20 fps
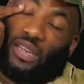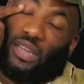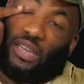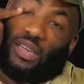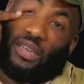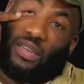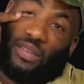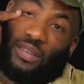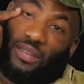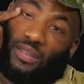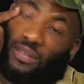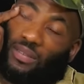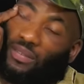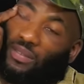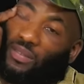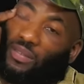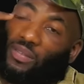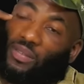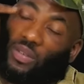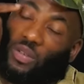Like,
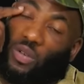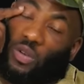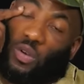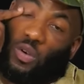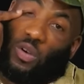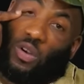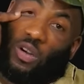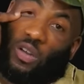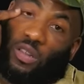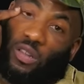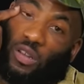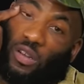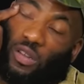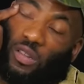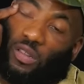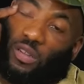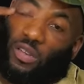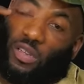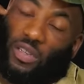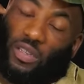you know,
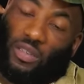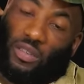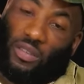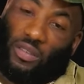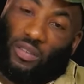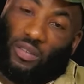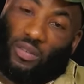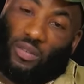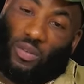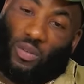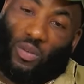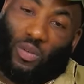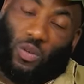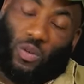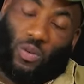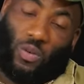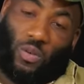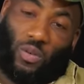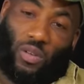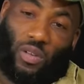other than, you
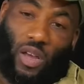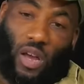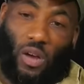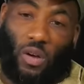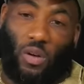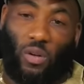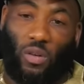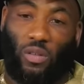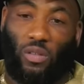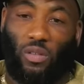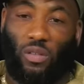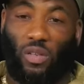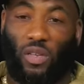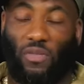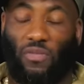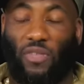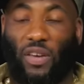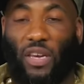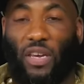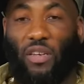know, all the
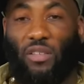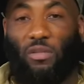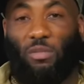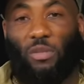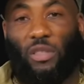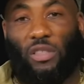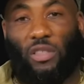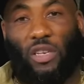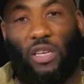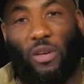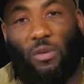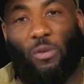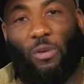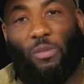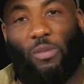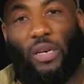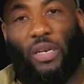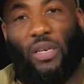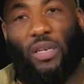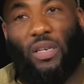advancements that we
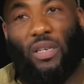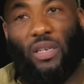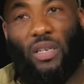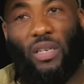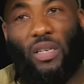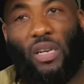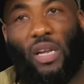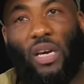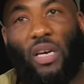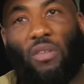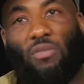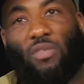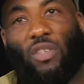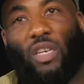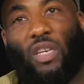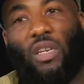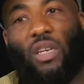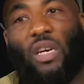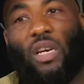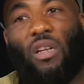made in life,
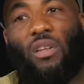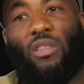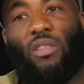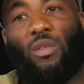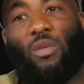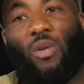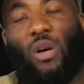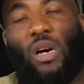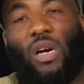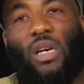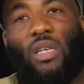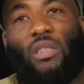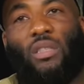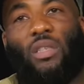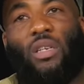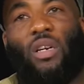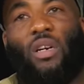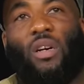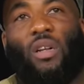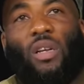technology-wise
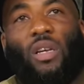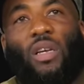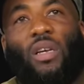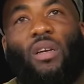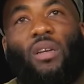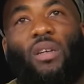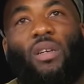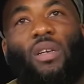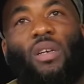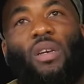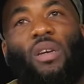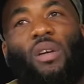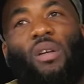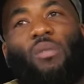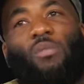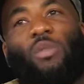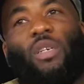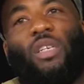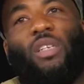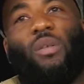and all that,
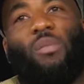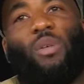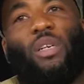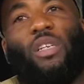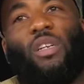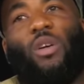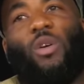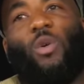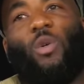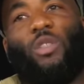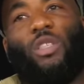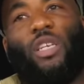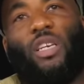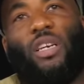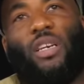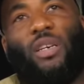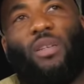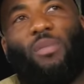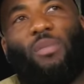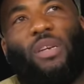but those
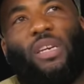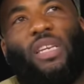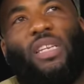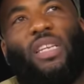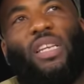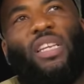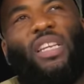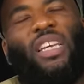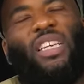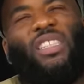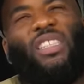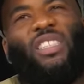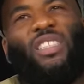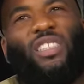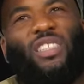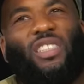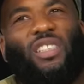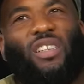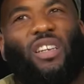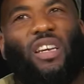times, man, they
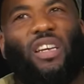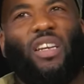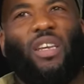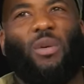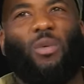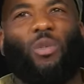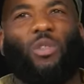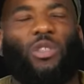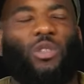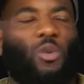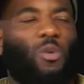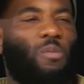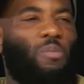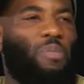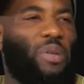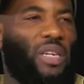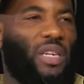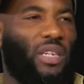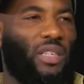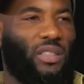just seemed like they were so
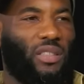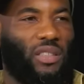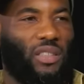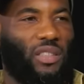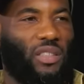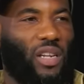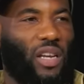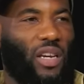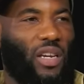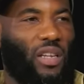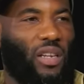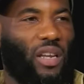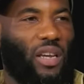business-like.